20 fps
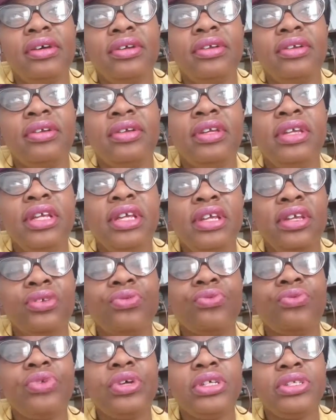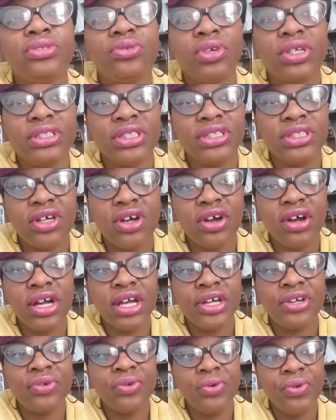needed resources are
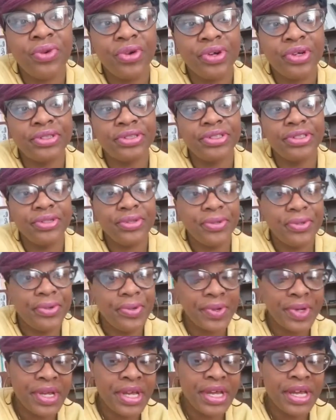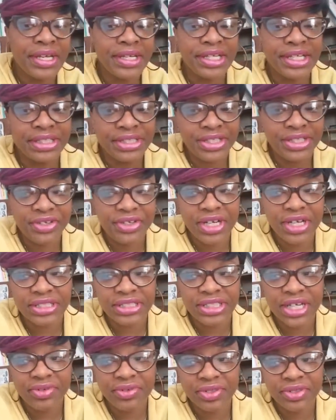in order to get to your
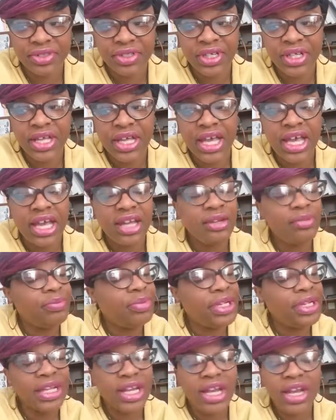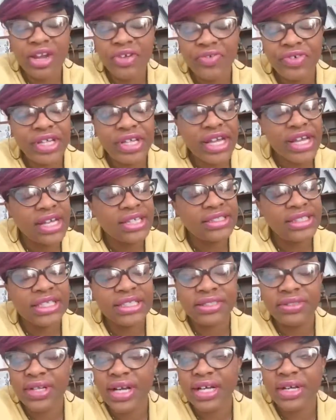next level. And be careful, like I said,
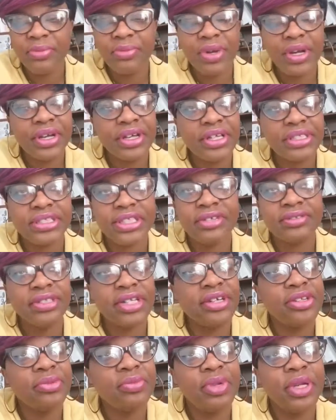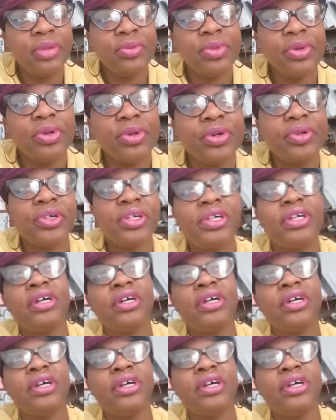do not compare yourself to other people,